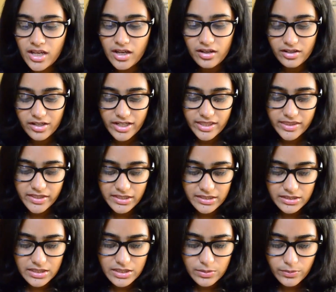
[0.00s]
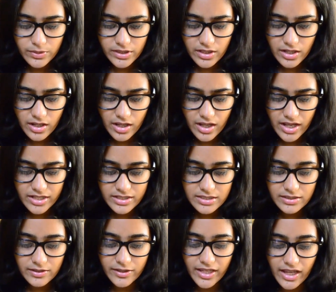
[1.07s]
I think this one has,
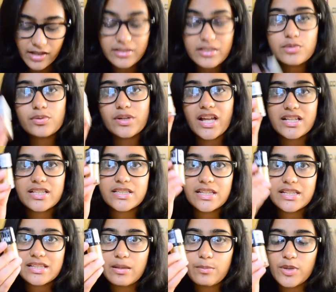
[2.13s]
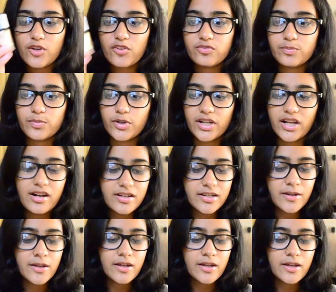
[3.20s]
this one has 6 ml of product.